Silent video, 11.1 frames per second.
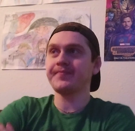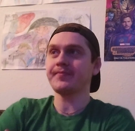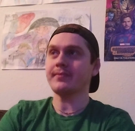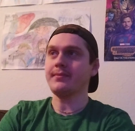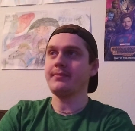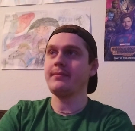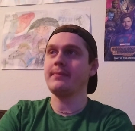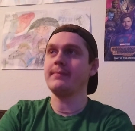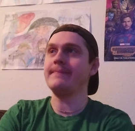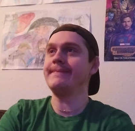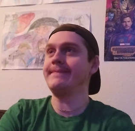
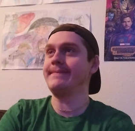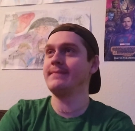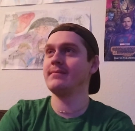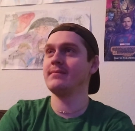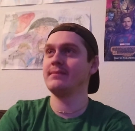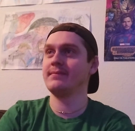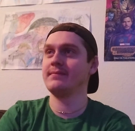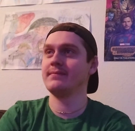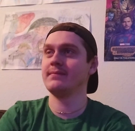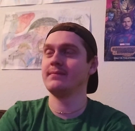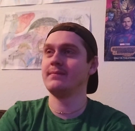
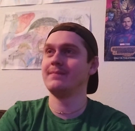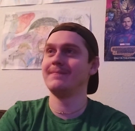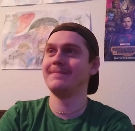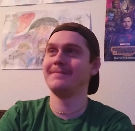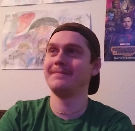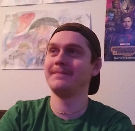[no speech]